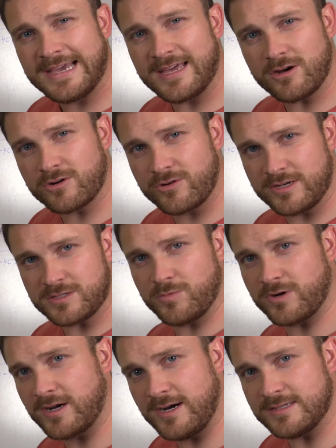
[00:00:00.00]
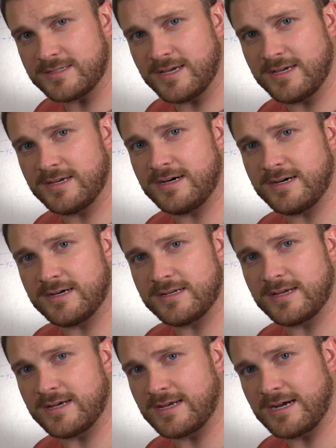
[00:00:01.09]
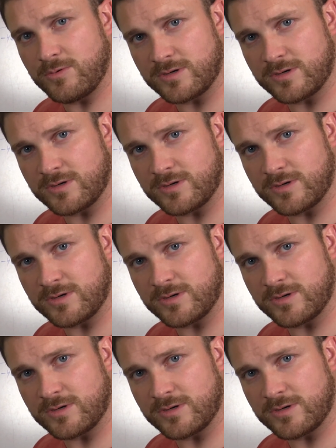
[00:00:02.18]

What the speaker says: and I'll create some more content on how